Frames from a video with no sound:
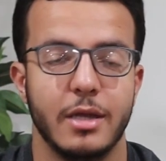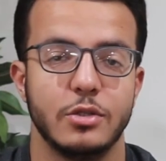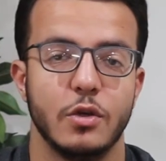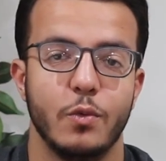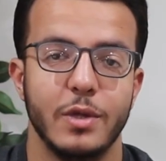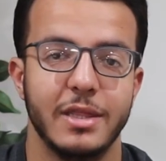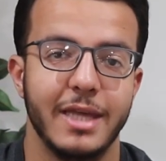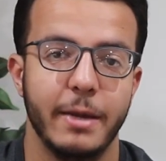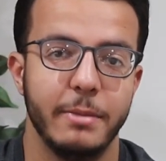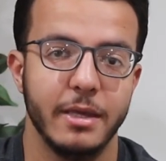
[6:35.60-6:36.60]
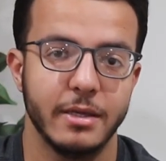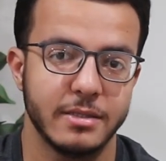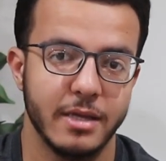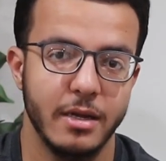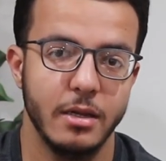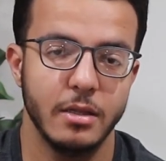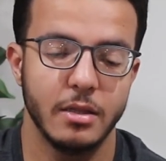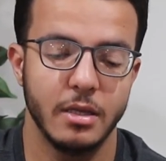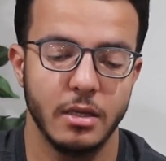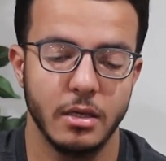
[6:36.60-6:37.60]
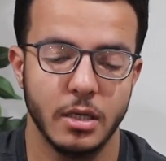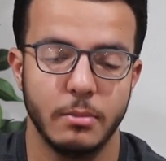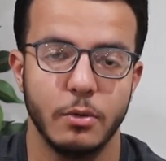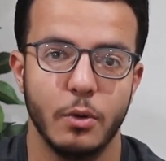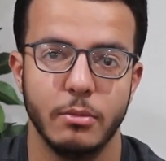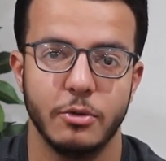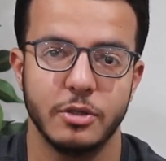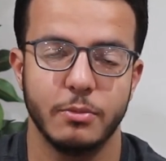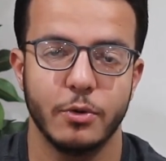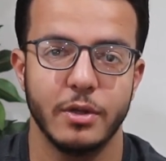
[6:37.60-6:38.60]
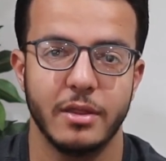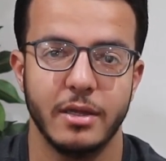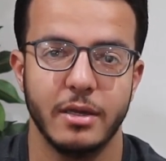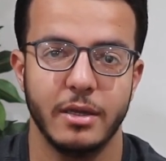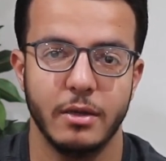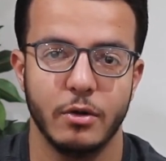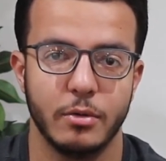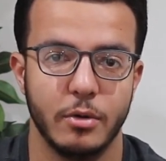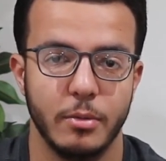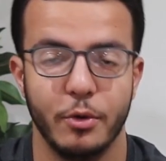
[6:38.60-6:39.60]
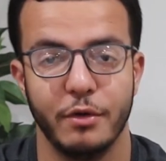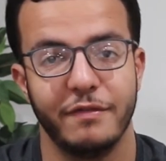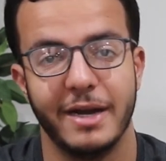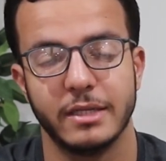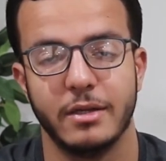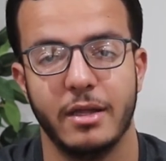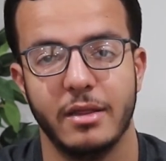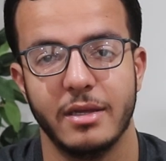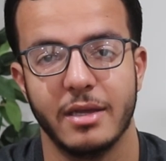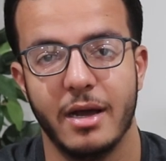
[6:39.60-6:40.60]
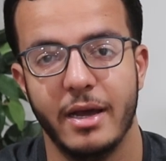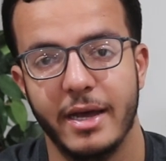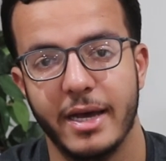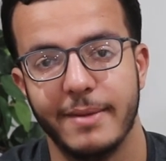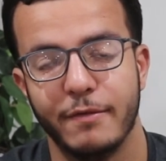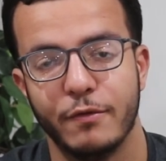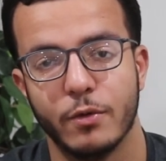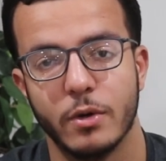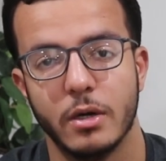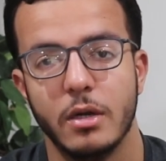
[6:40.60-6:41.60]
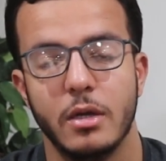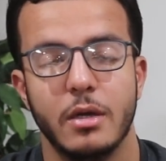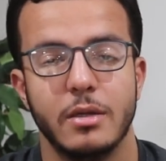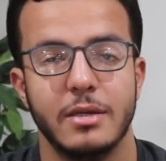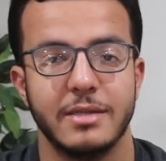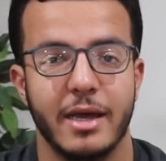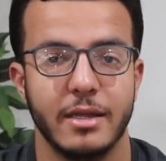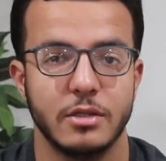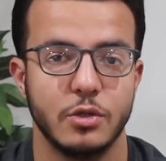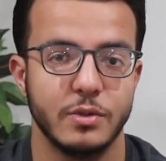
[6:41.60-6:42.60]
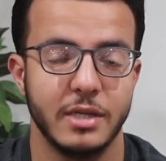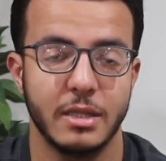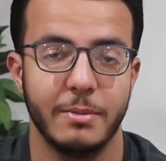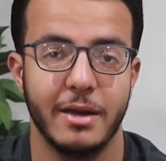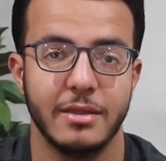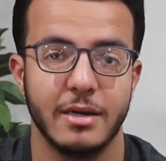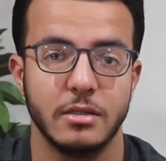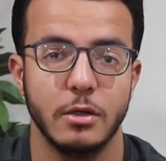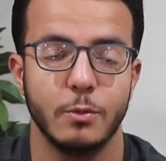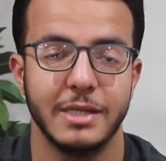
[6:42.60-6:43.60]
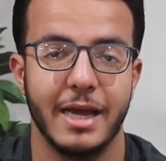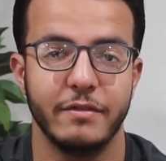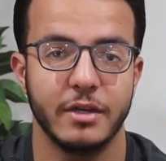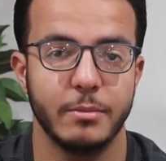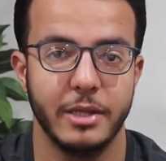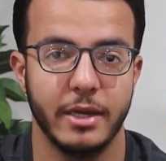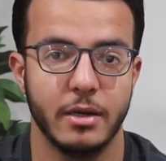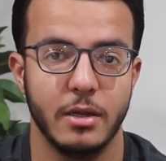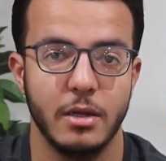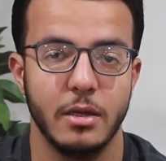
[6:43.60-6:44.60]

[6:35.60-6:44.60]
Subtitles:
And so with that being said, the number one most important thing or important factor that I think I had before deciding to take the path that I took was having a plan.